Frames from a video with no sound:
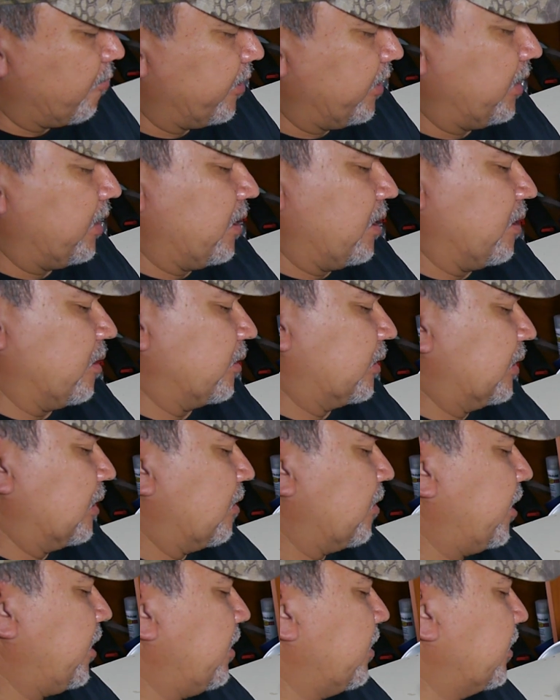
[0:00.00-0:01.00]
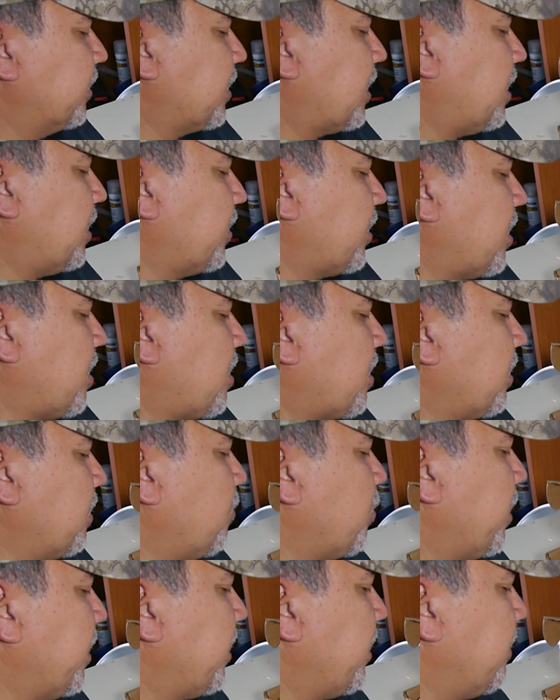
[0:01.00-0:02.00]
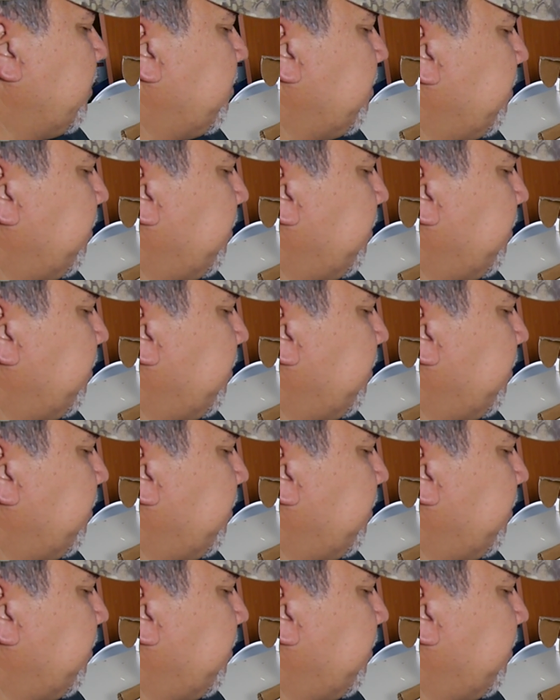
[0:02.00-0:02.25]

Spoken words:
do you know? So here's all the hardware.